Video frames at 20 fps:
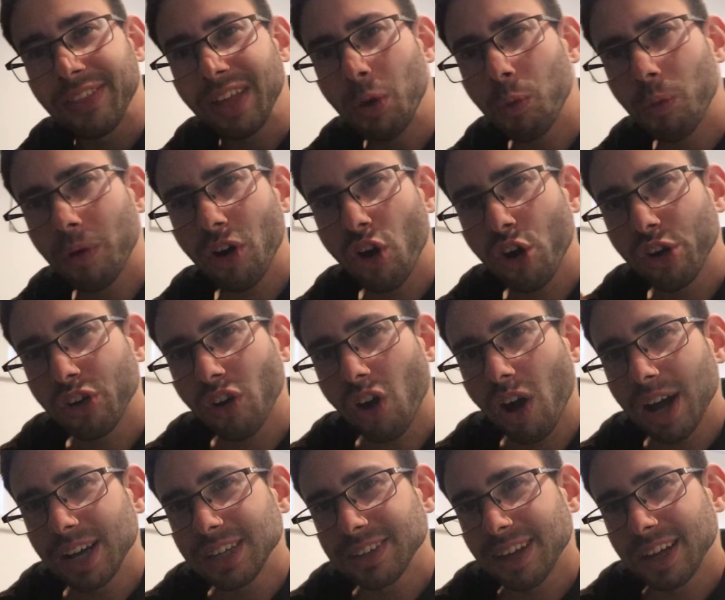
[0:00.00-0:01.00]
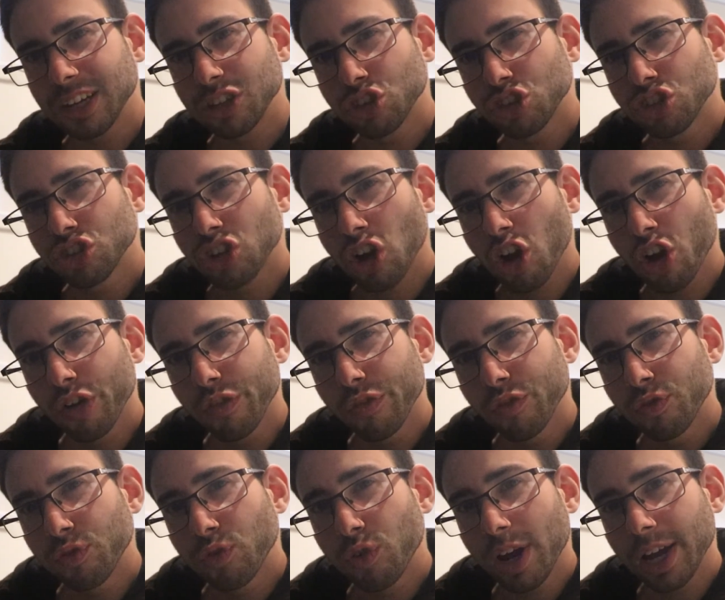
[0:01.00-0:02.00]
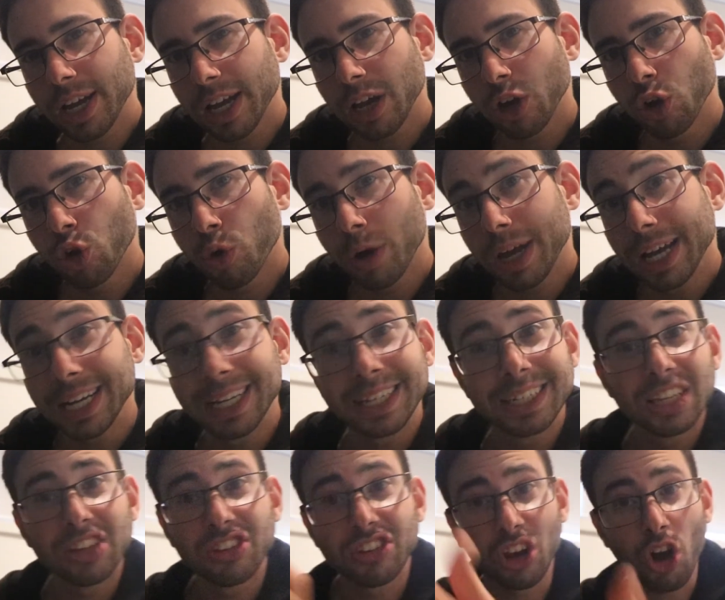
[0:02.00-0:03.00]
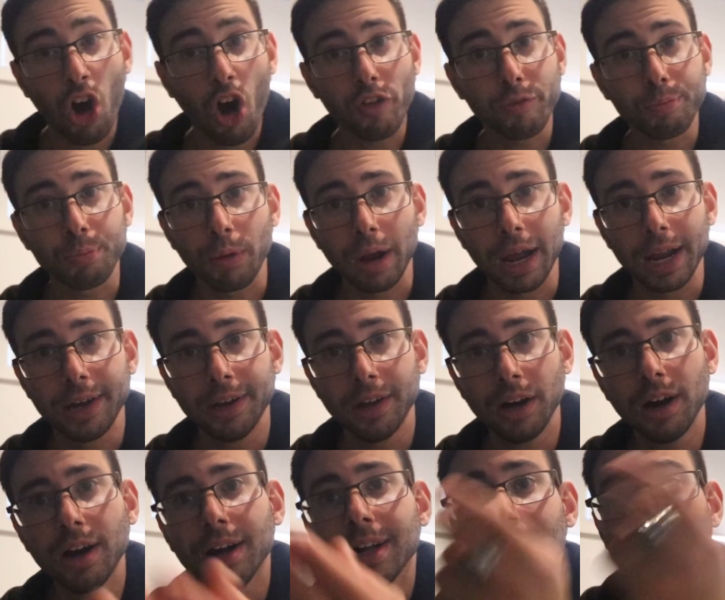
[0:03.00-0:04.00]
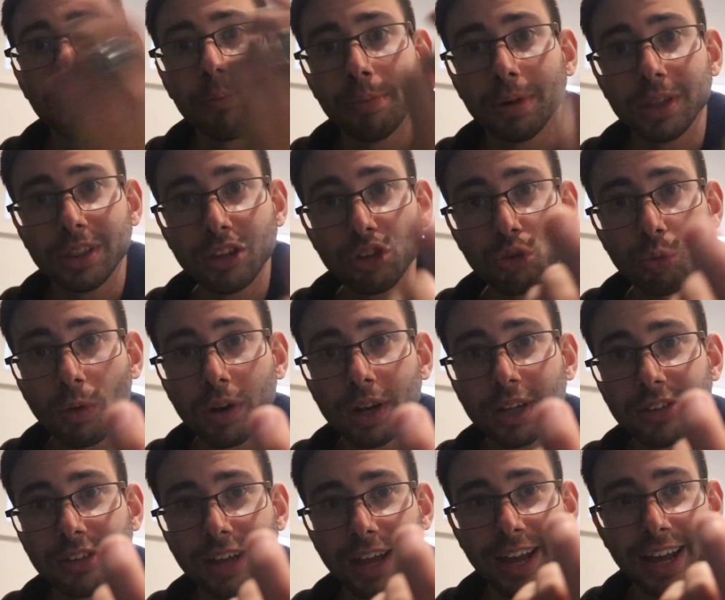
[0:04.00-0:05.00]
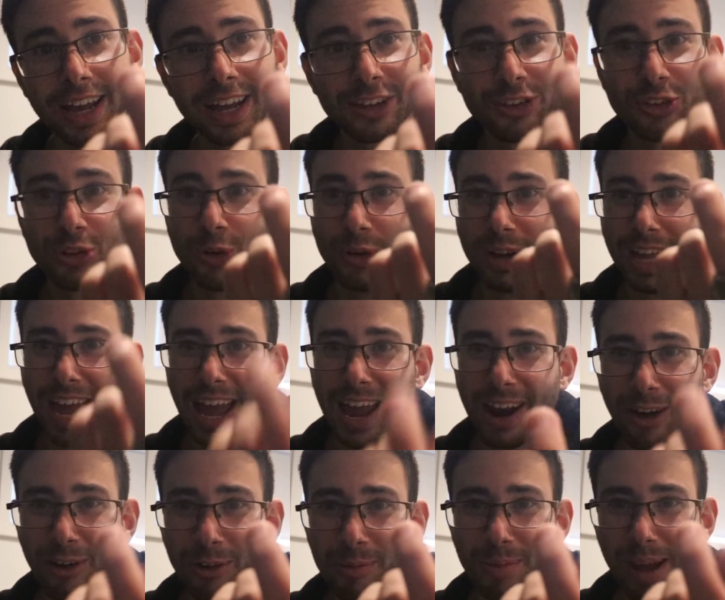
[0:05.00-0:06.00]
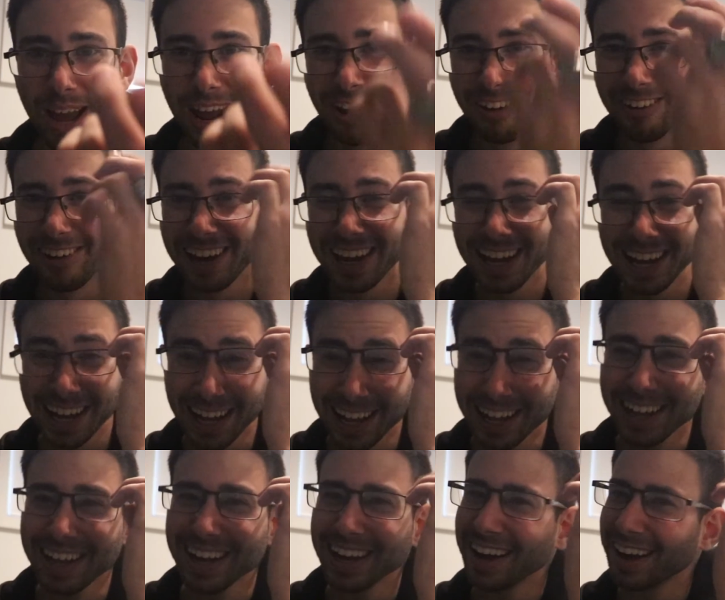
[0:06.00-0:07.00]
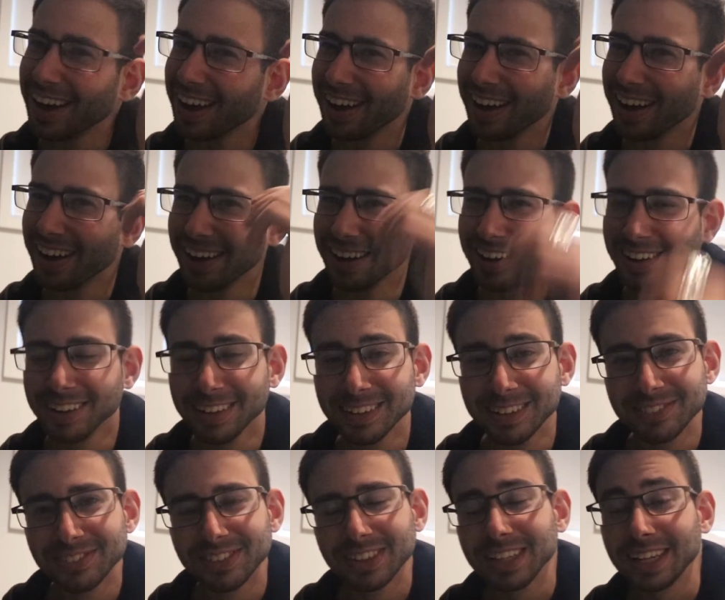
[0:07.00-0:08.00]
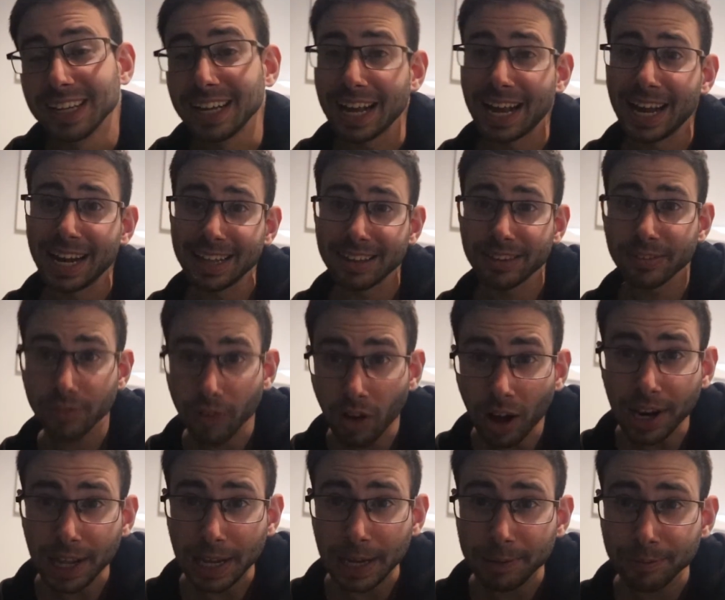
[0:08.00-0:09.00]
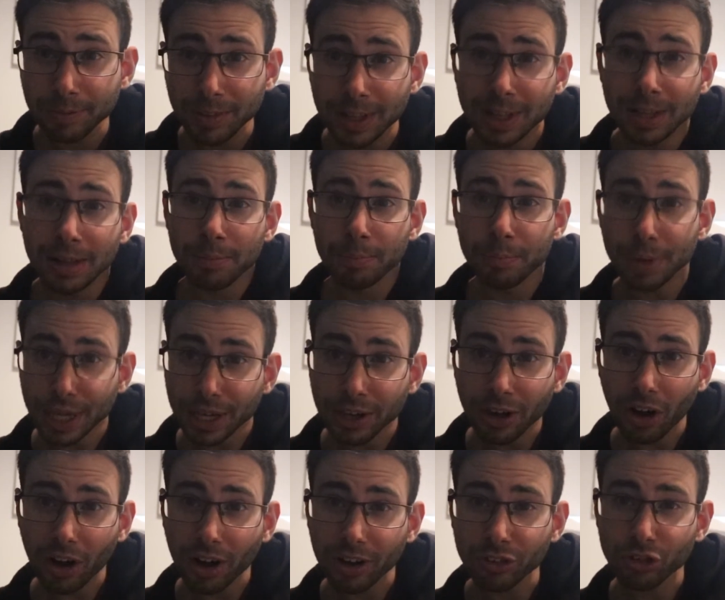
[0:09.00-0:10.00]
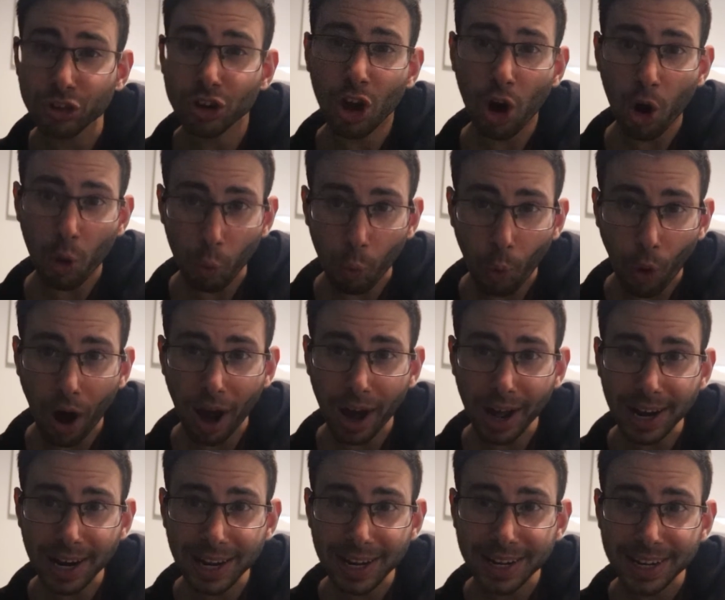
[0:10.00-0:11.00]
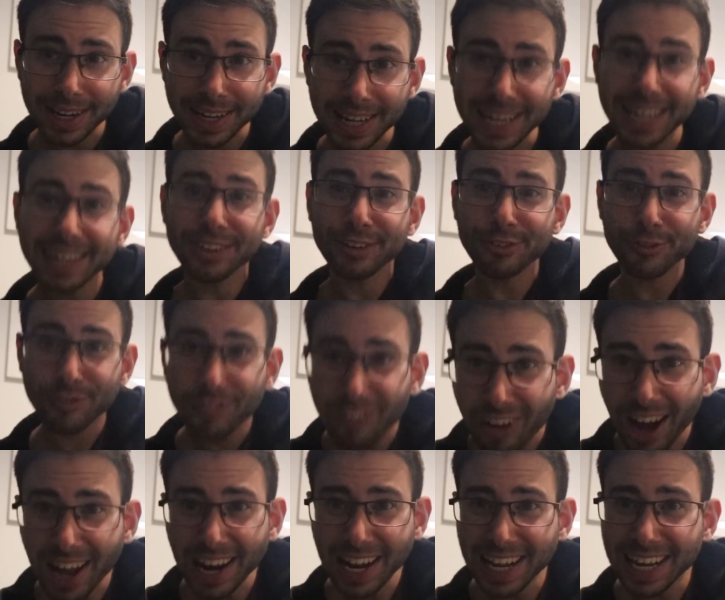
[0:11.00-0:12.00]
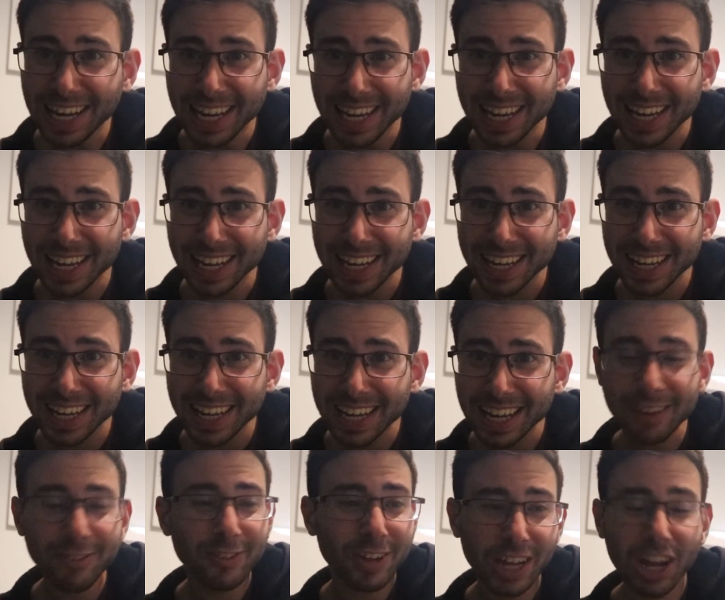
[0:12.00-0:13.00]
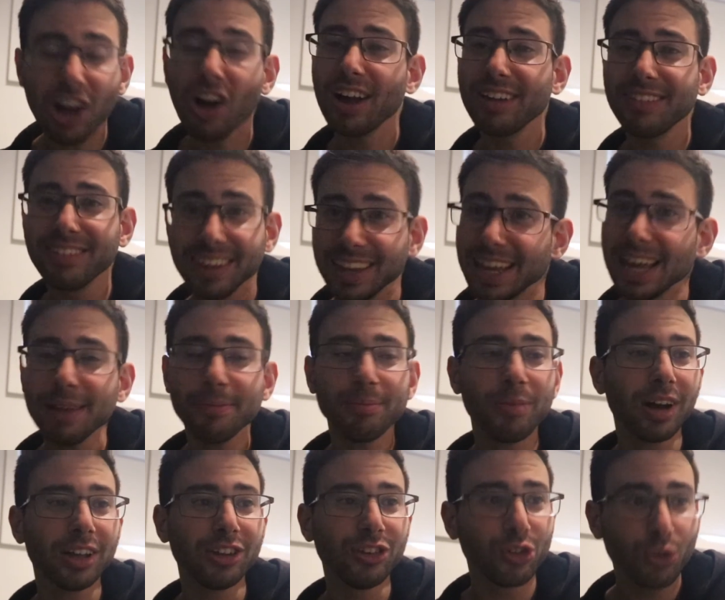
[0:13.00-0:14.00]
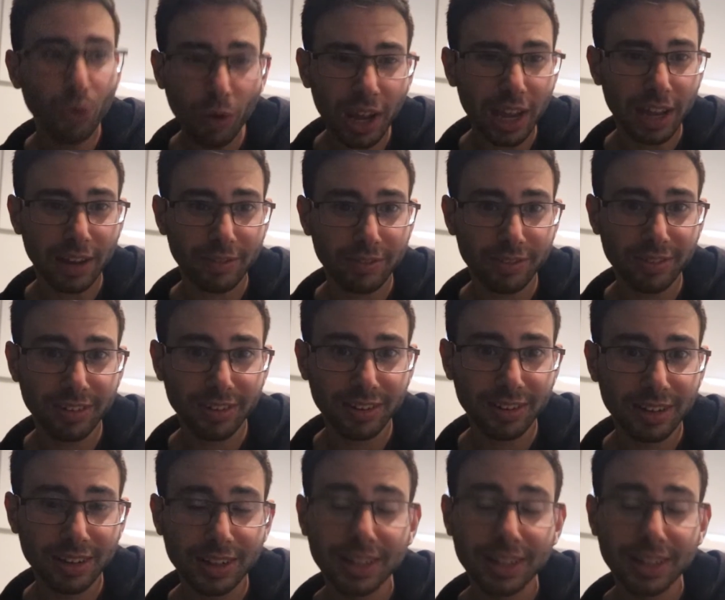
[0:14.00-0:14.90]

That one dies, like, so freaking quick because it's an off-brander. But this one is an actual Canon battery. And it's funny because, you know what? It's funny if you guys get my drift.